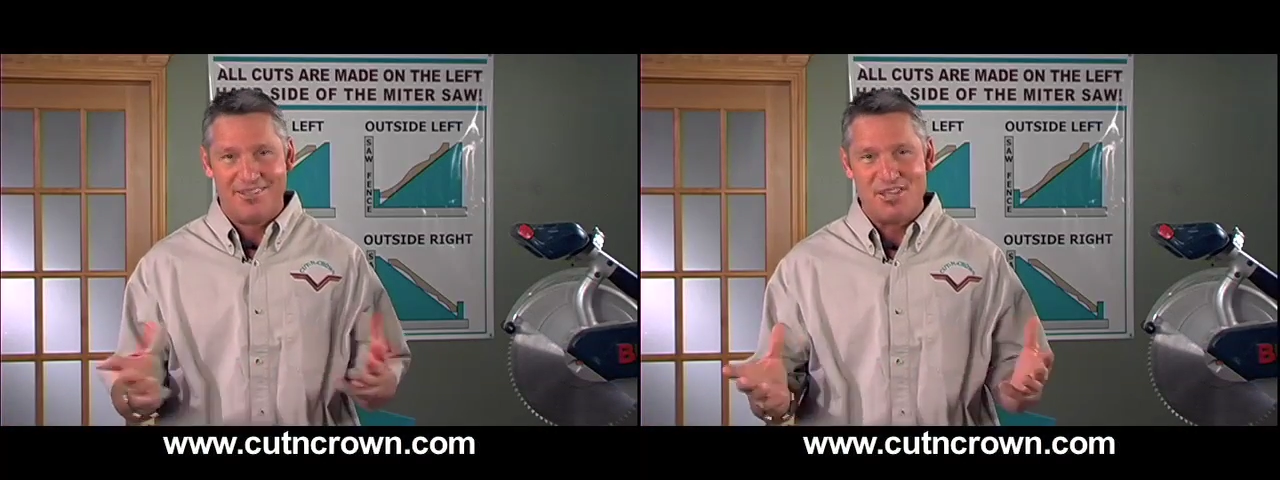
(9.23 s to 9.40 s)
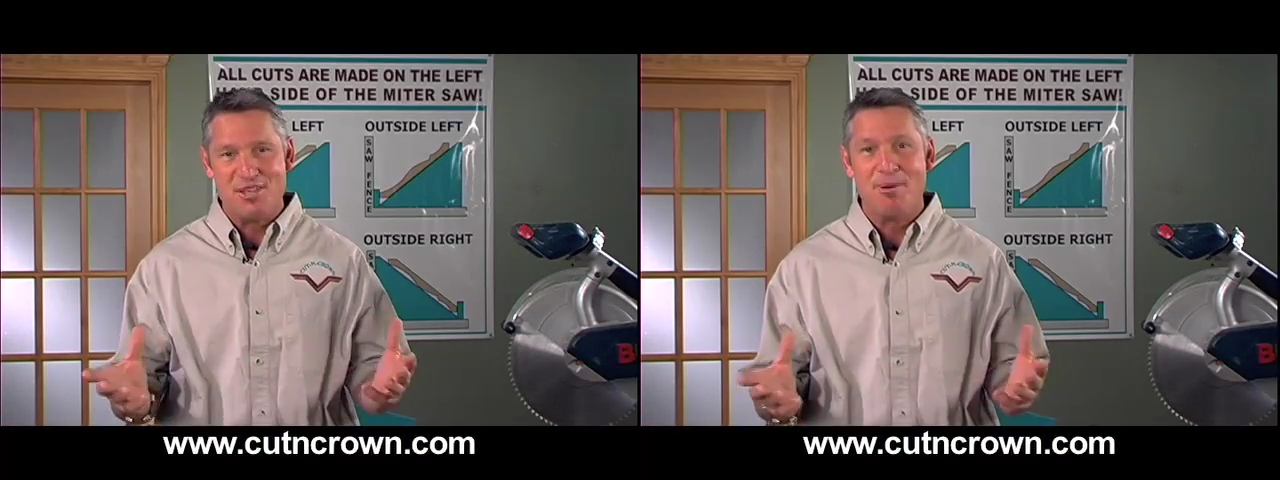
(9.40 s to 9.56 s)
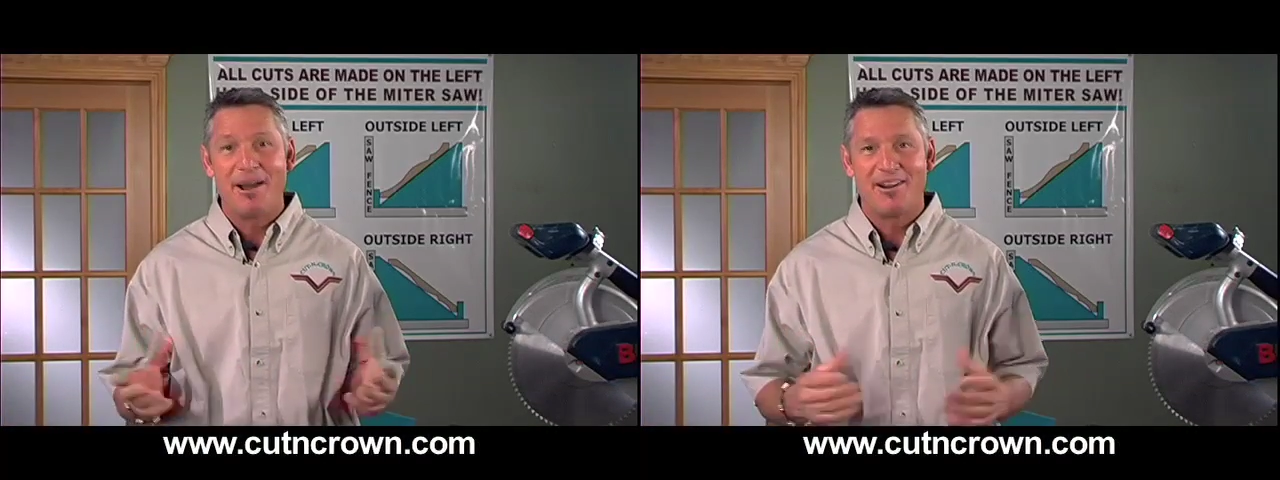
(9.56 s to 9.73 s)

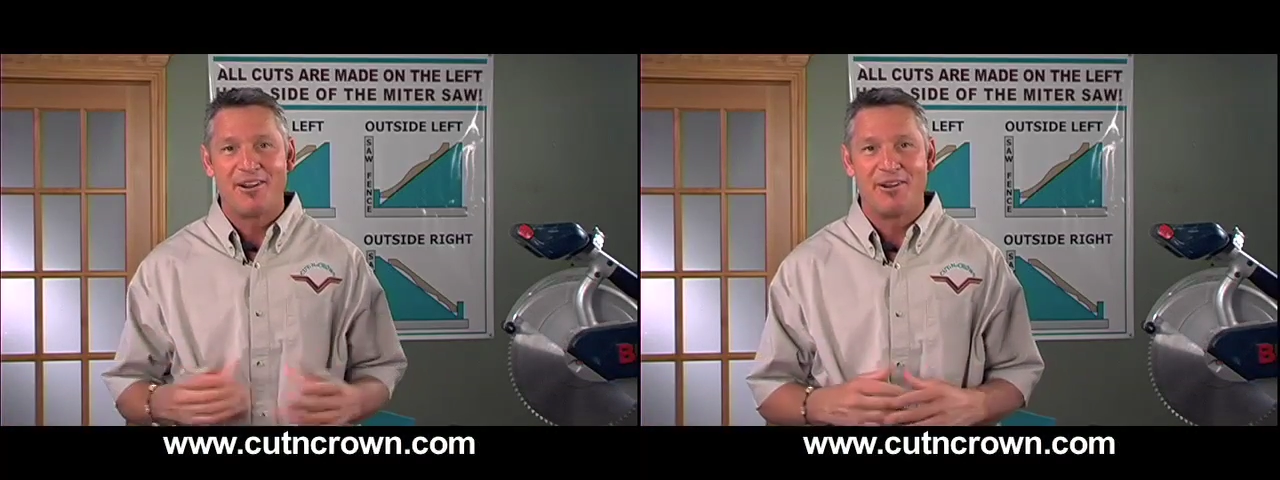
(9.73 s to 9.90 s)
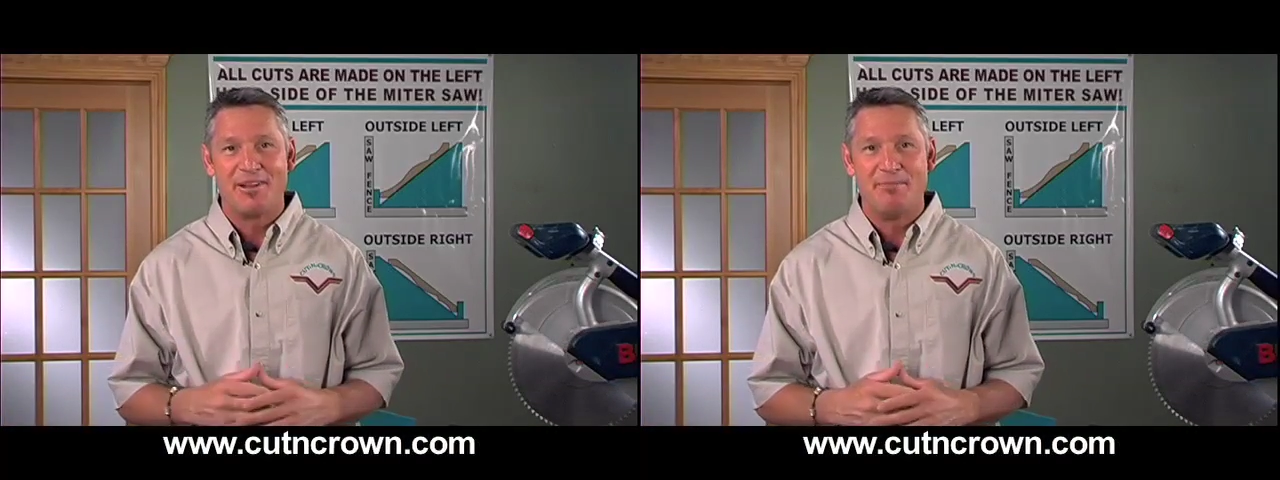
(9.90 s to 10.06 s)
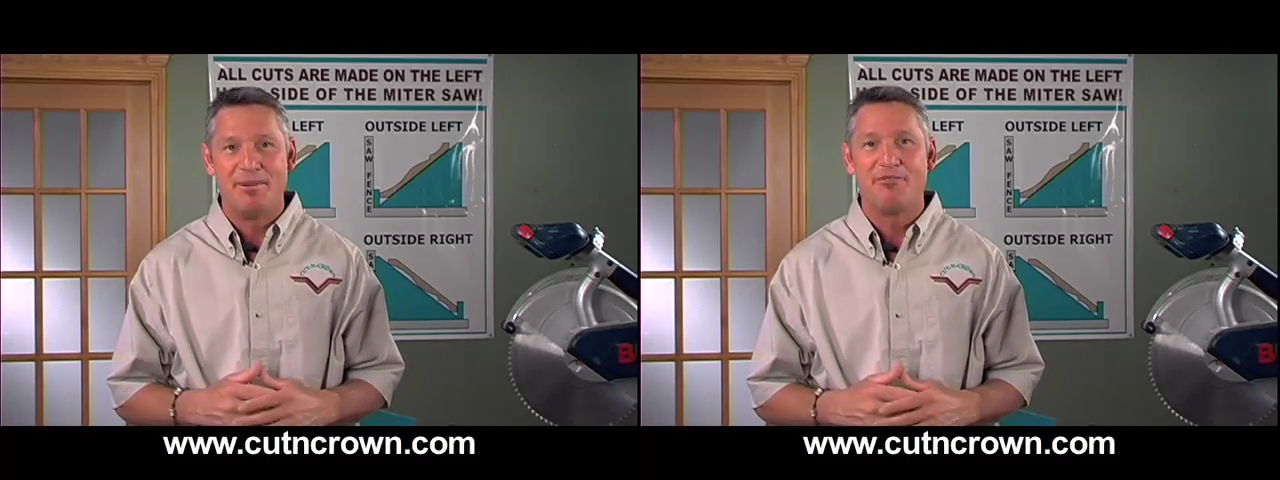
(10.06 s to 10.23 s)
you might
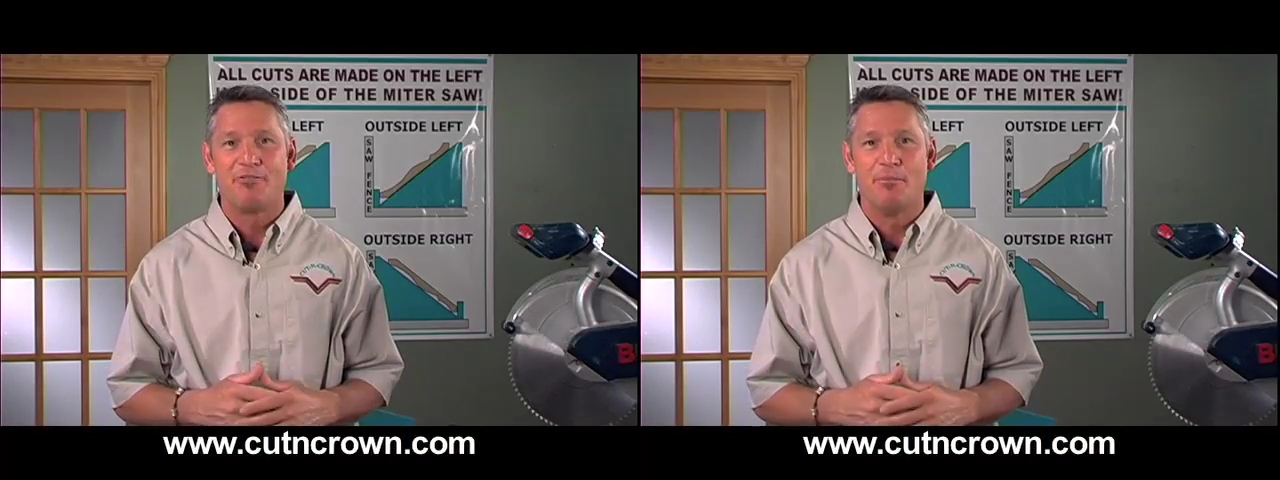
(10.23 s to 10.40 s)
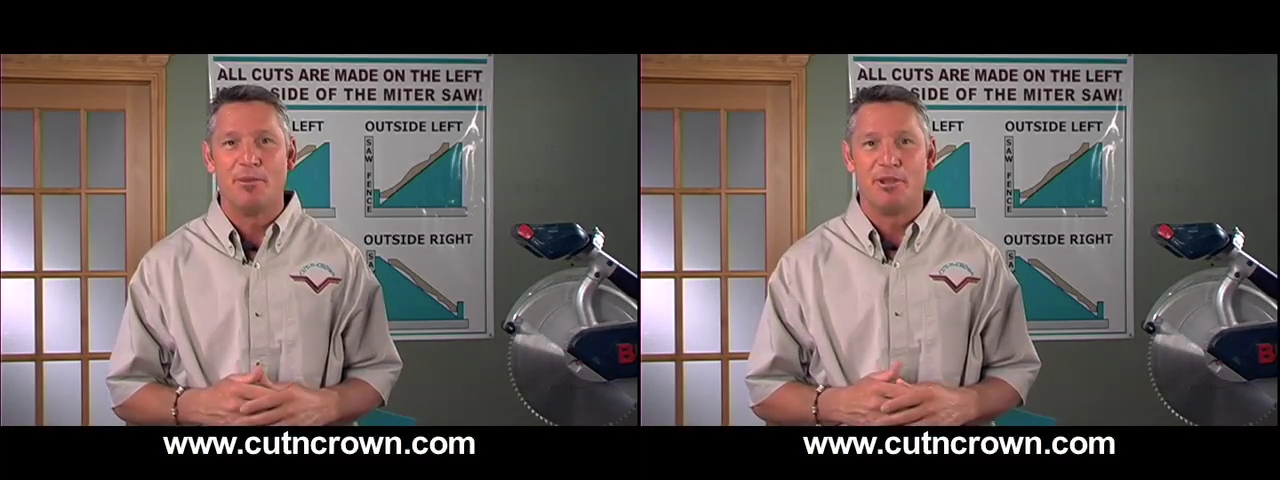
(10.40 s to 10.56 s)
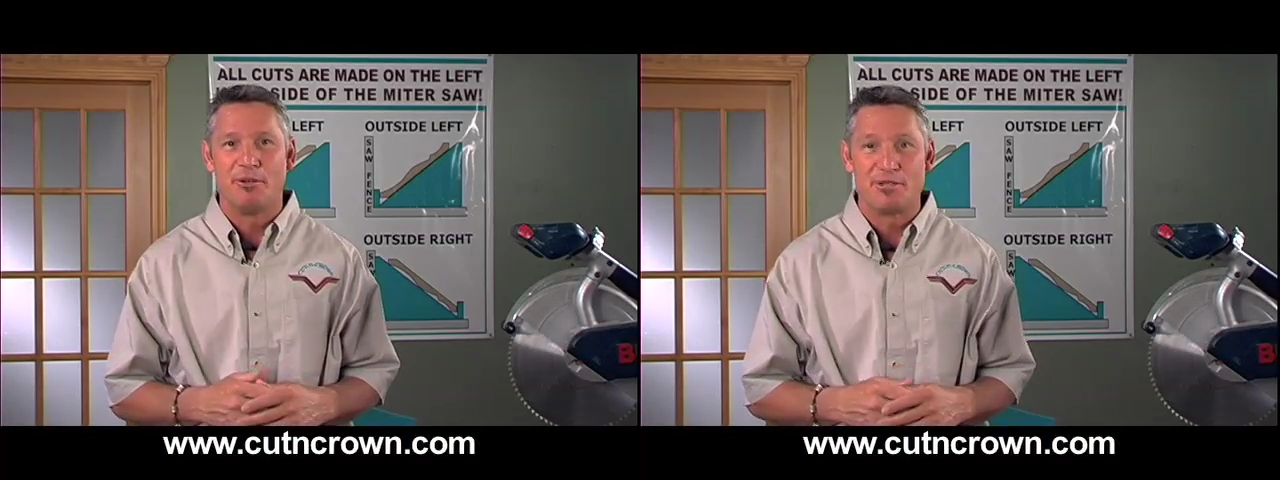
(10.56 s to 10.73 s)
already be
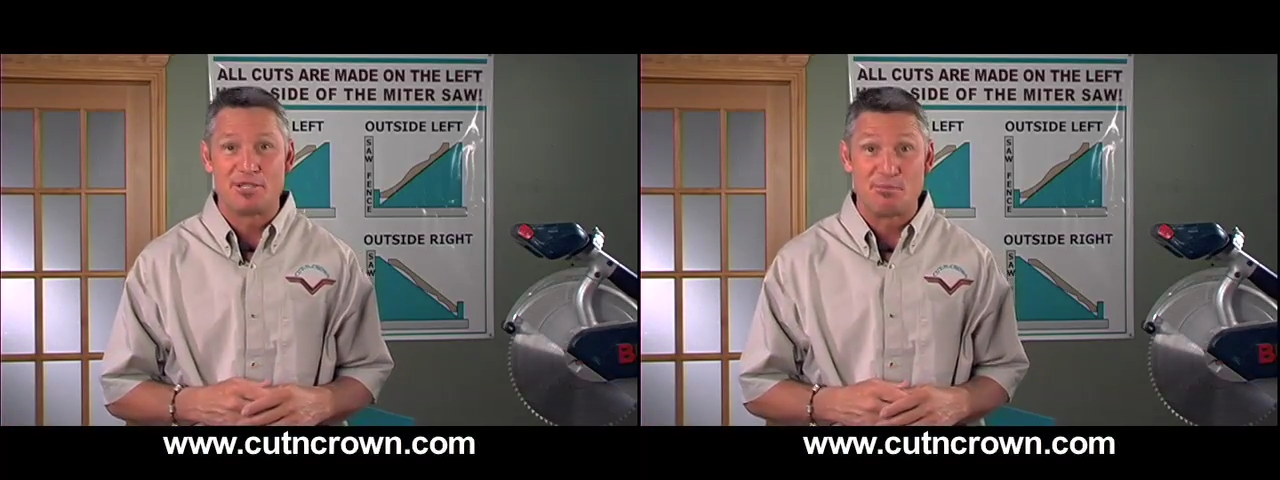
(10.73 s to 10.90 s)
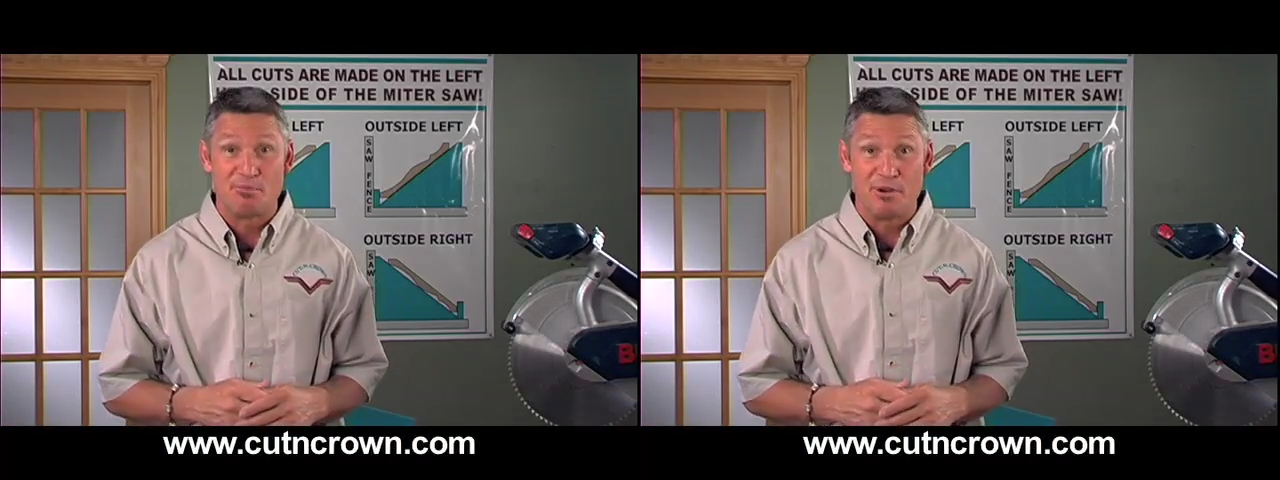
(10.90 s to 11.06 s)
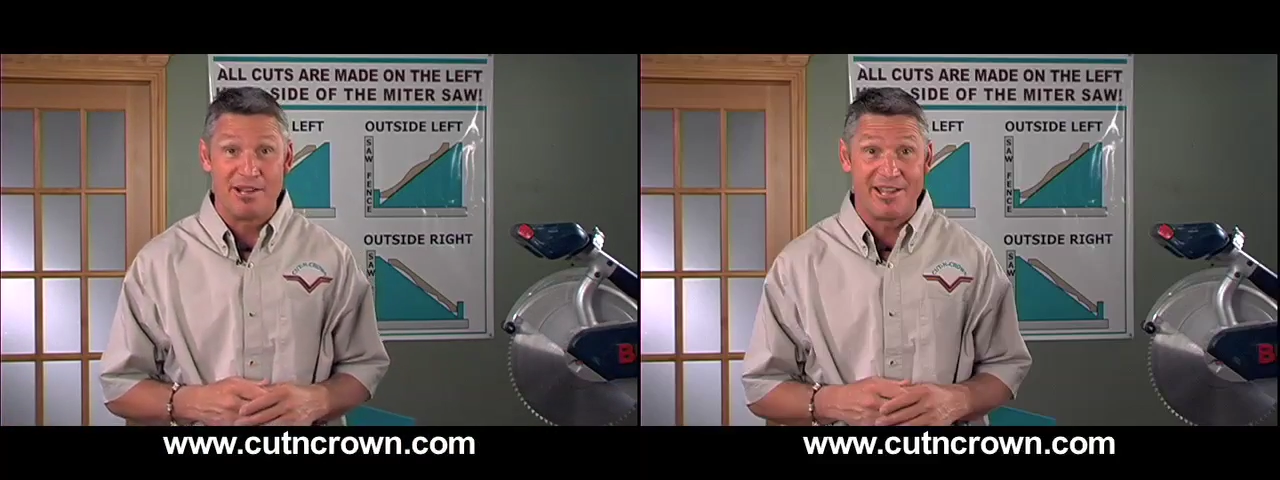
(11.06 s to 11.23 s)
familiar with
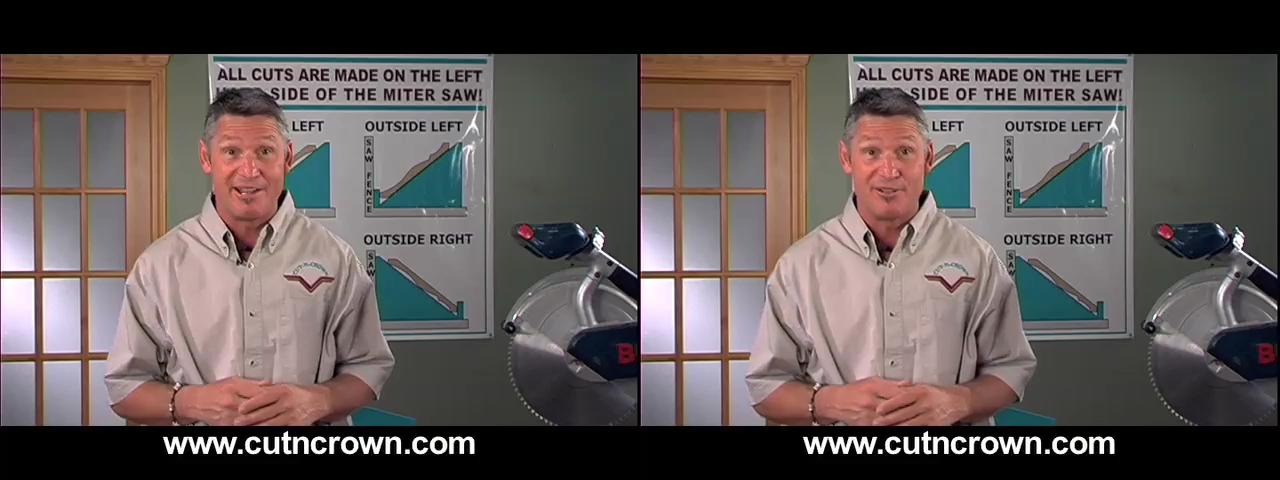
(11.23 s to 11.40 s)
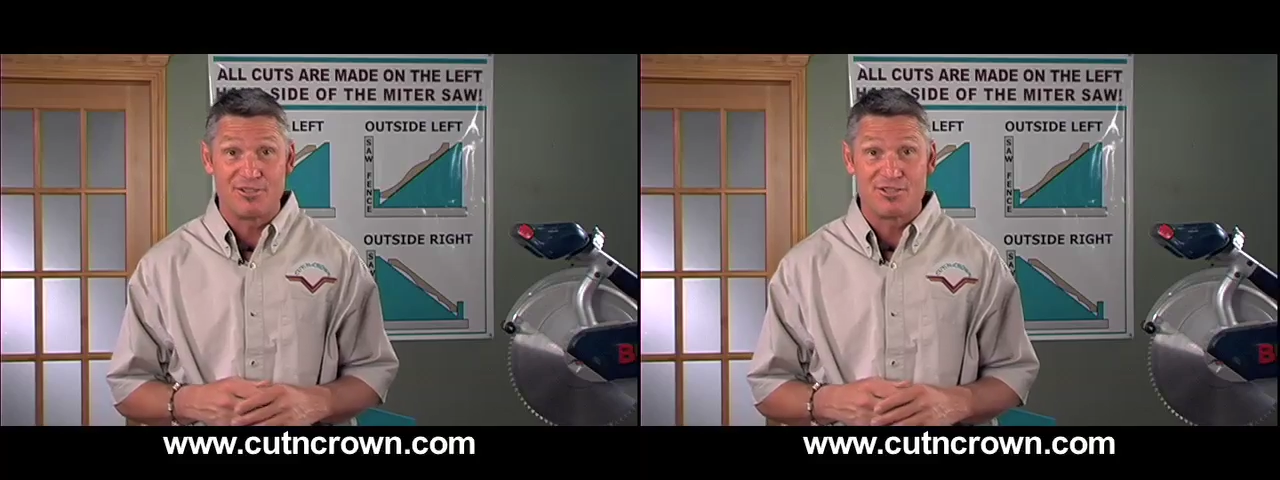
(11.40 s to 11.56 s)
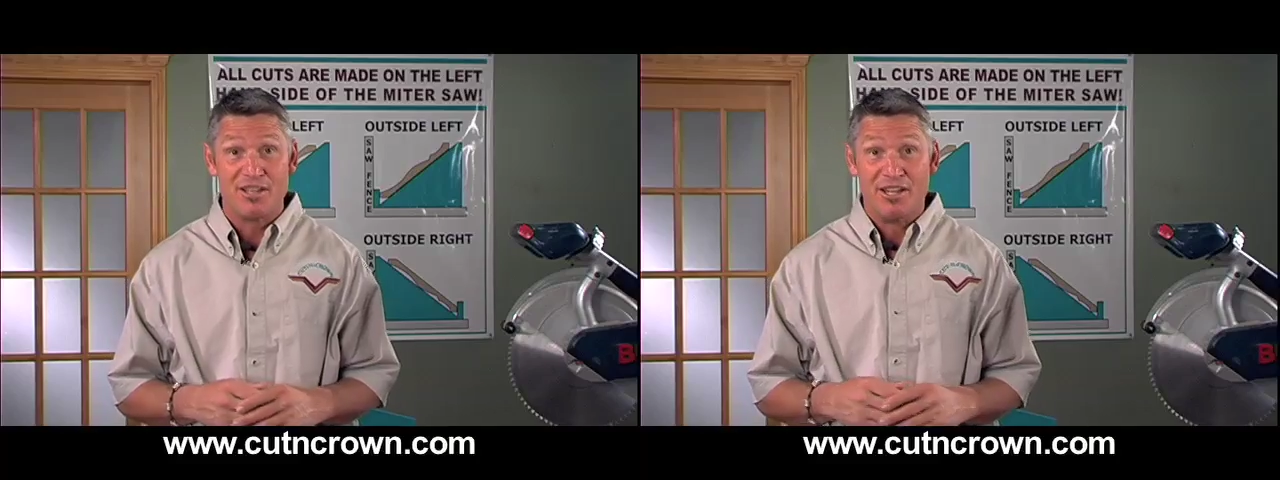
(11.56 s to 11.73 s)
spring angles.